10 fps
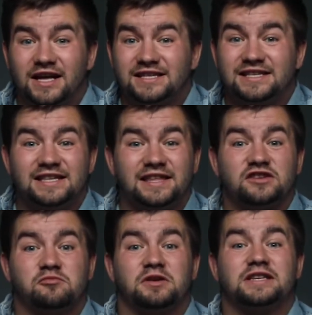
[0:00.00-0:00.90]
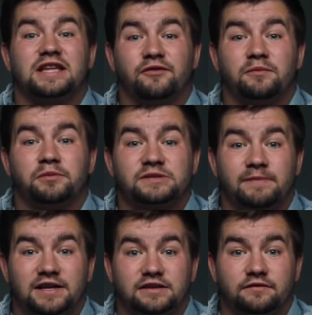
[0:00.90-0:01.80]
and see things from a different
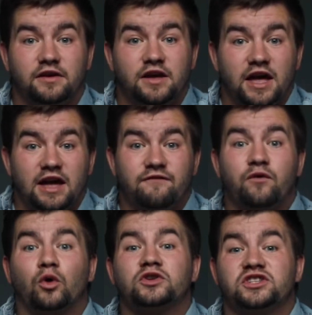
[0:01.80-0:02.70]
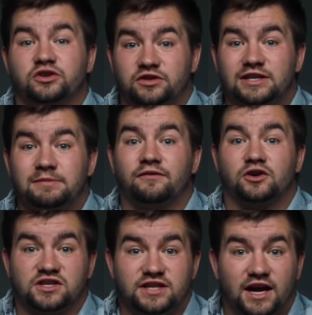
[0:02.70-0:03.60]
perspective. It forces you to be
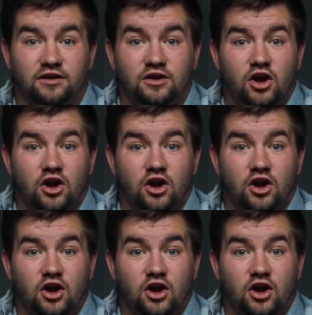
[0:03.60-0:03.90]
versatile.